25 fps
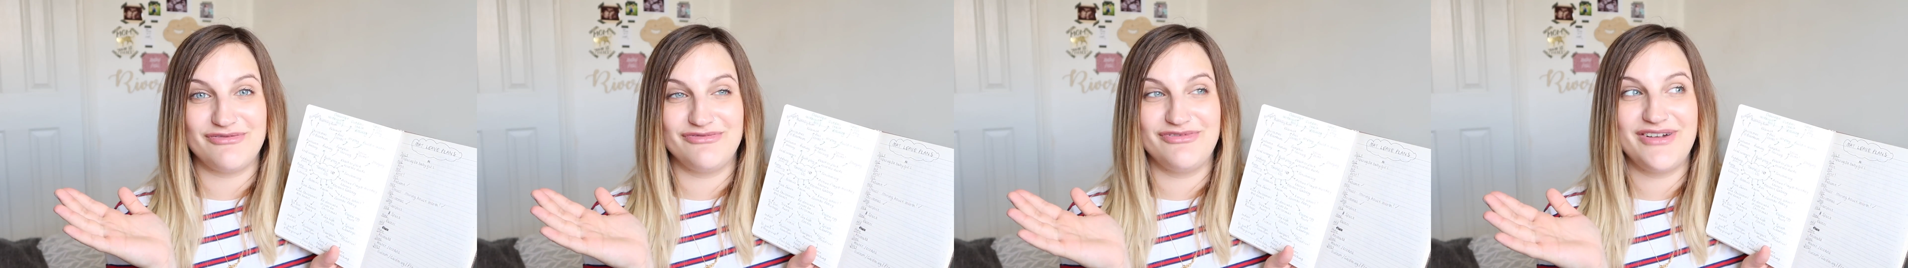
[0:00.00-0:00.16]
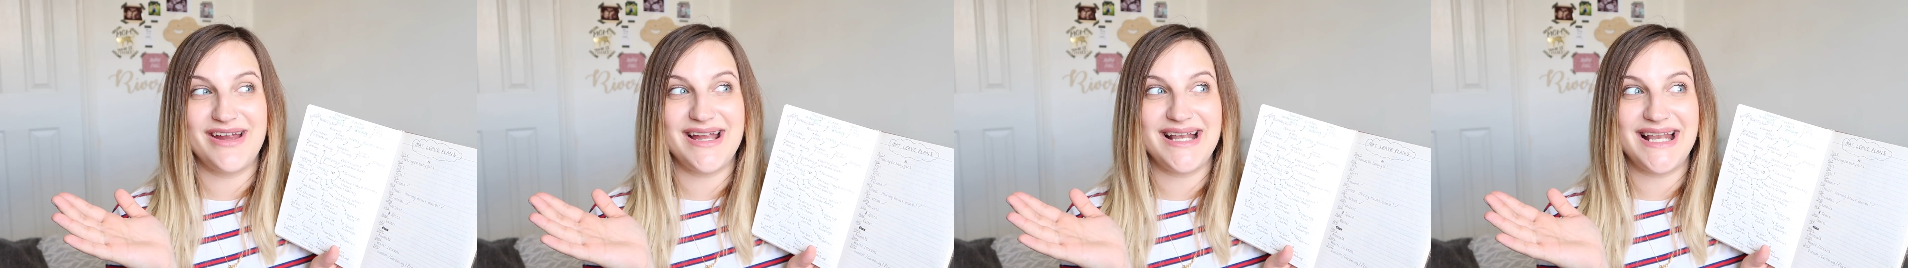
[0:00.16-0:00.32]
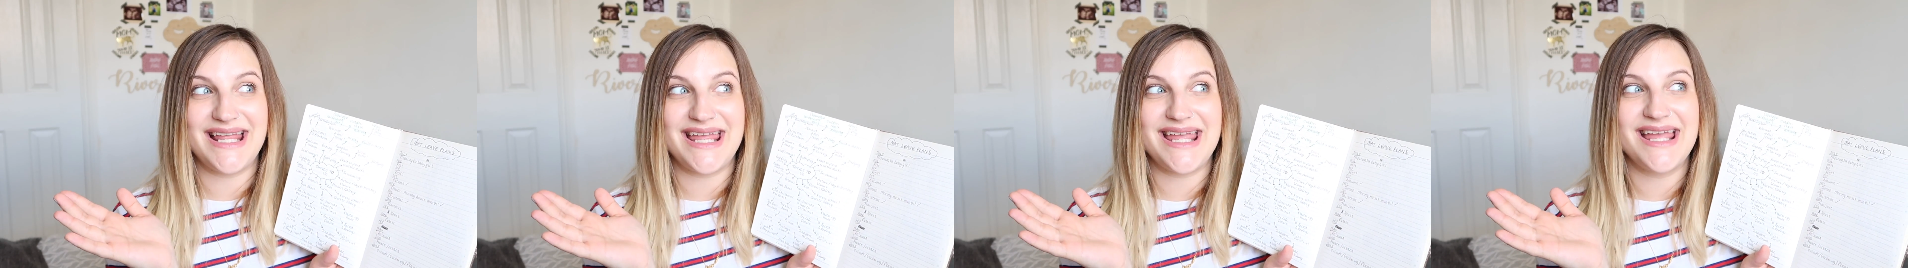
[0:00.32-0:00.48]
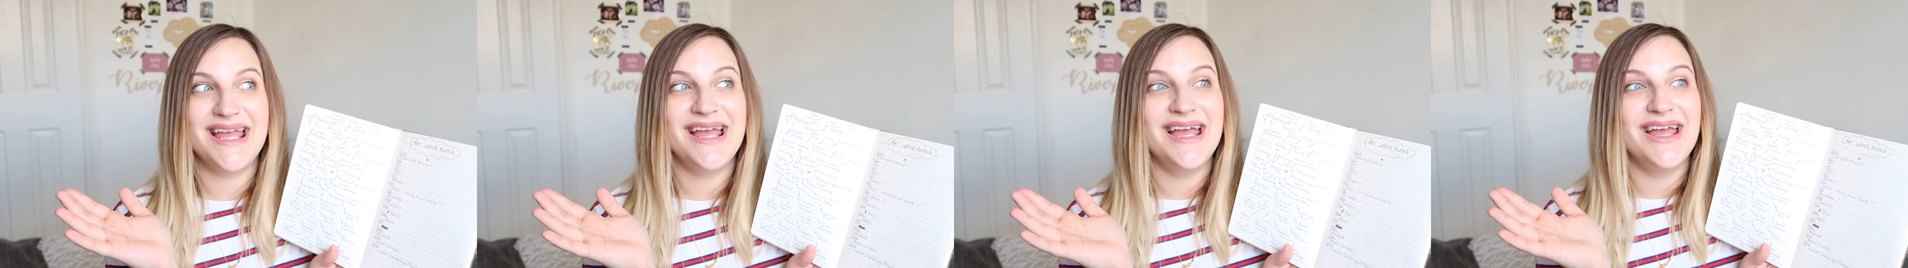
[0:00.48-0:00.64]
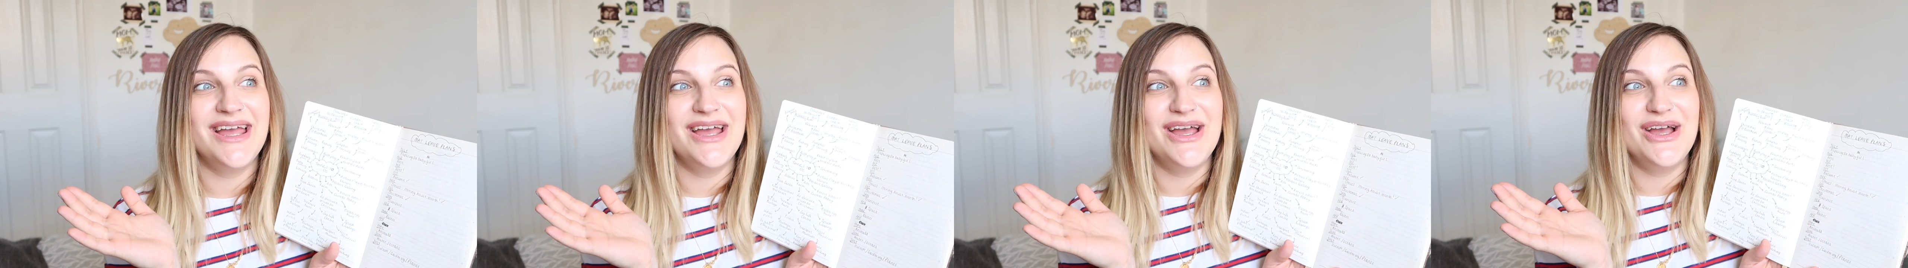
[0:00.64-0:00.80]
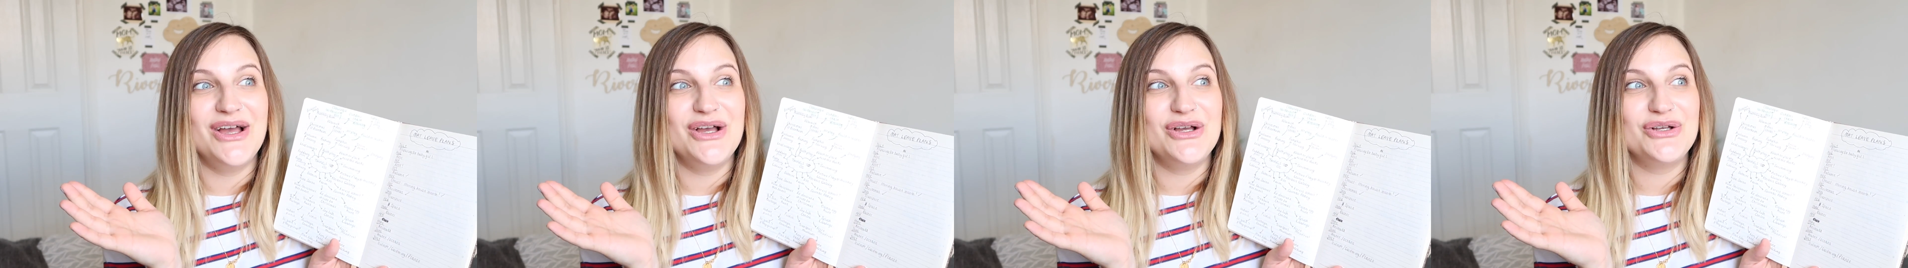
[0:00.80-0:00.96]
really
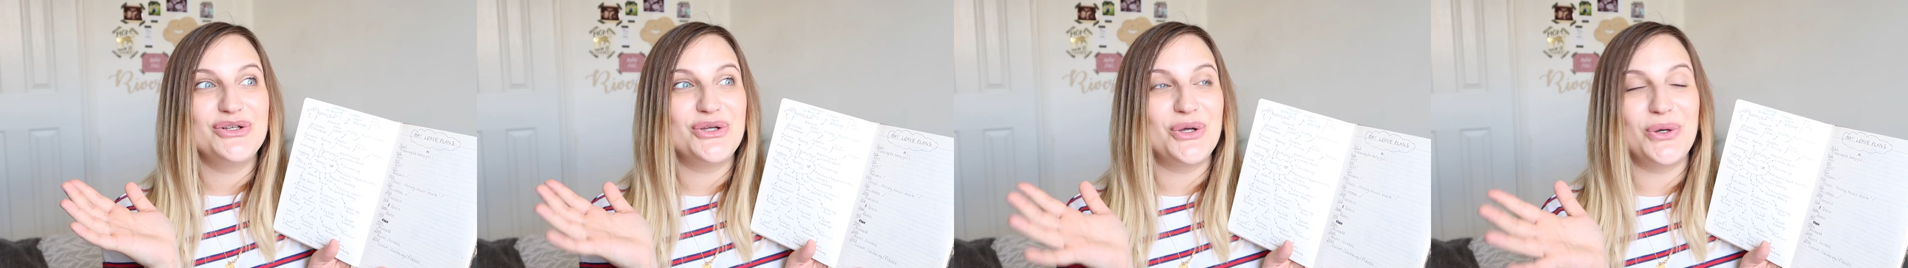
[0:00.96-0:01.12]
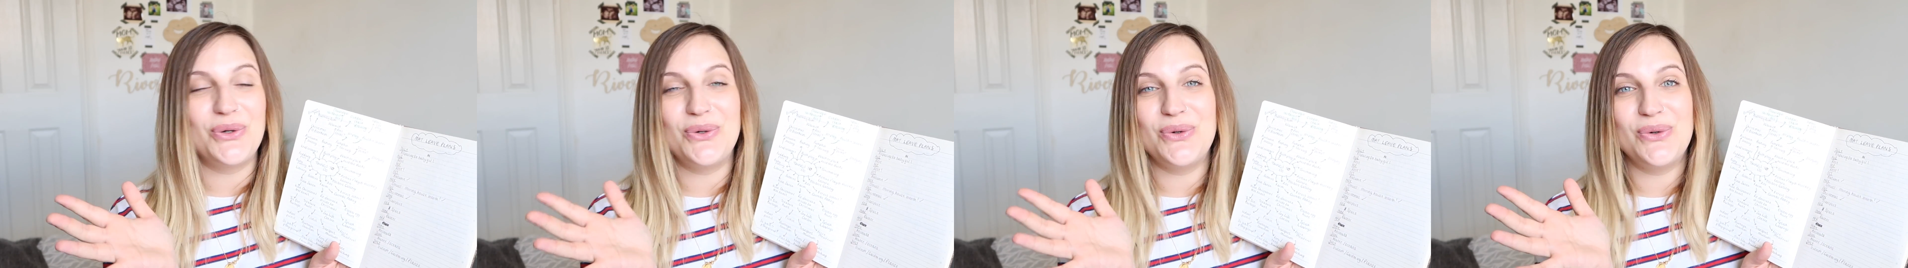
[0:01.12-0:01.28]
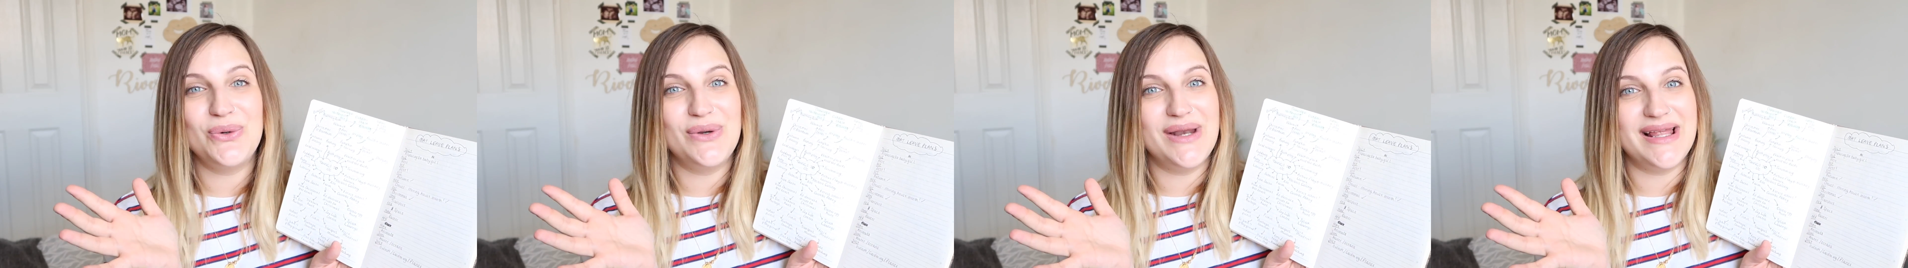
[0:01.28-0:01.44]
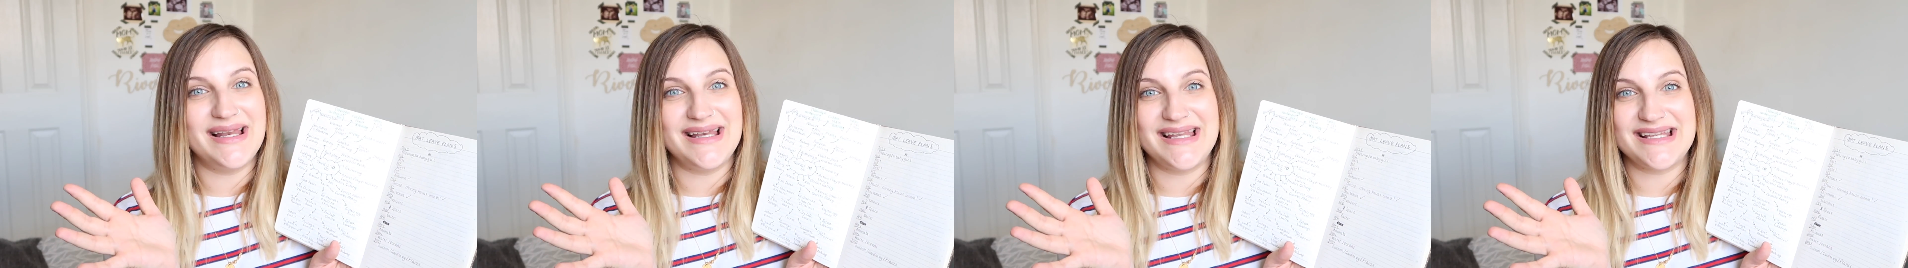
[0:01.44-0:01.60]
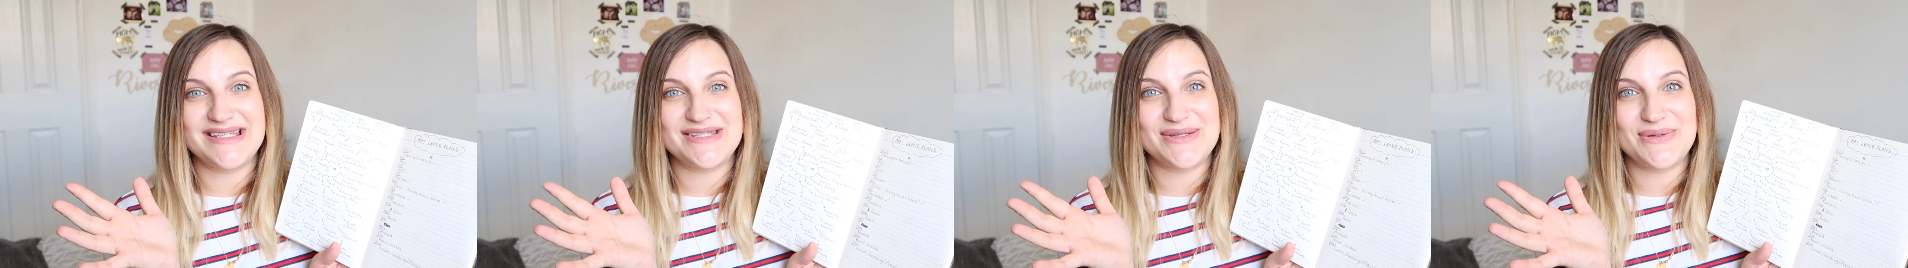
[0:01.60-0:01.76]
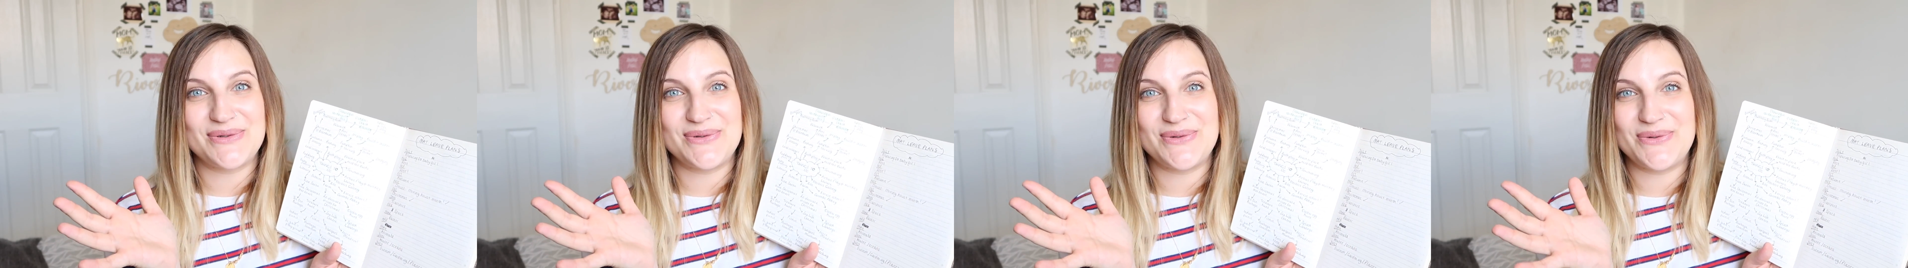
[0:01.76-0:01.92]
cool
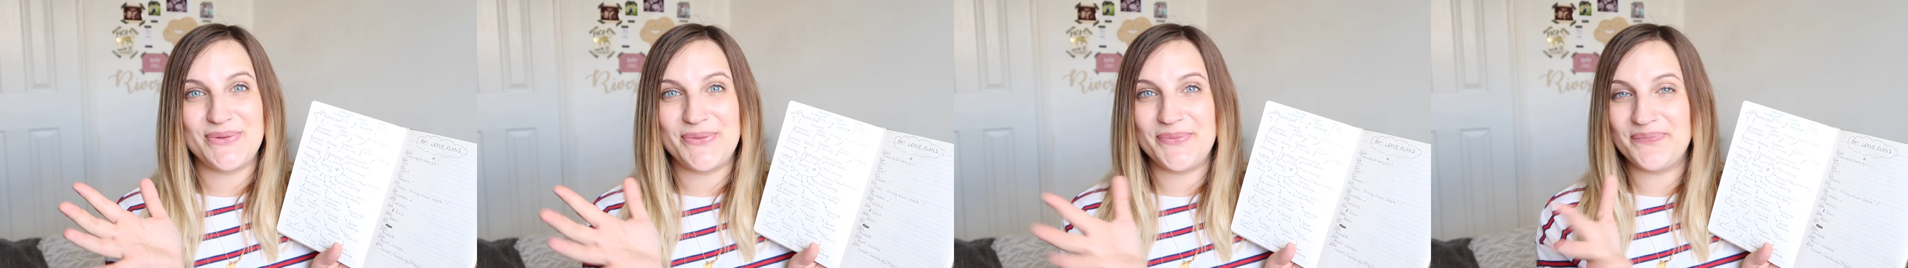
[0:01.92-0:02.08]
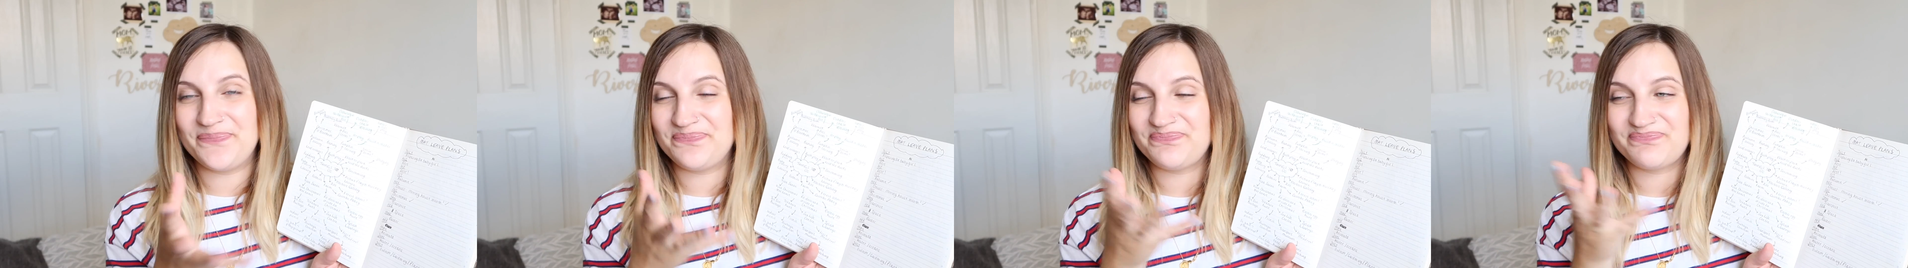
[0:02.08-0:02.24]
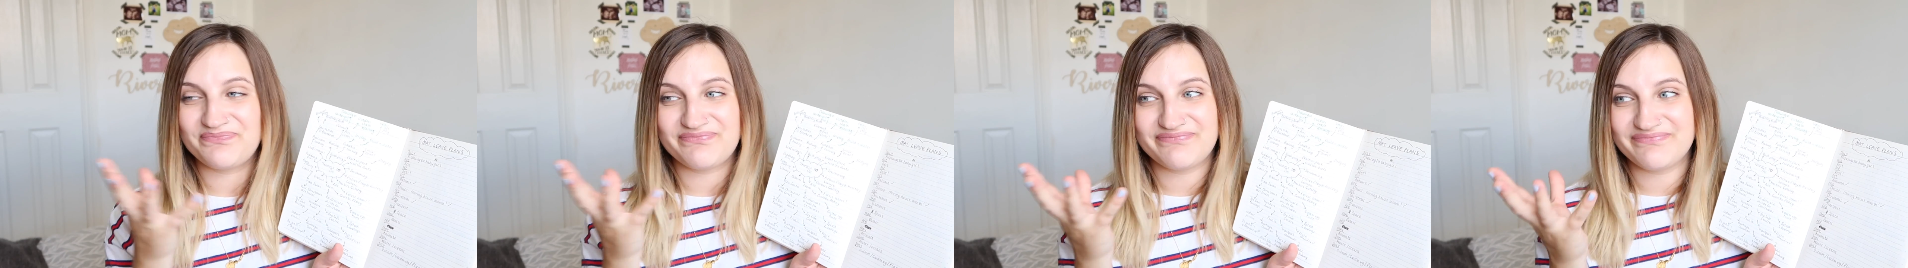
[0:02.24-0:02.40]
little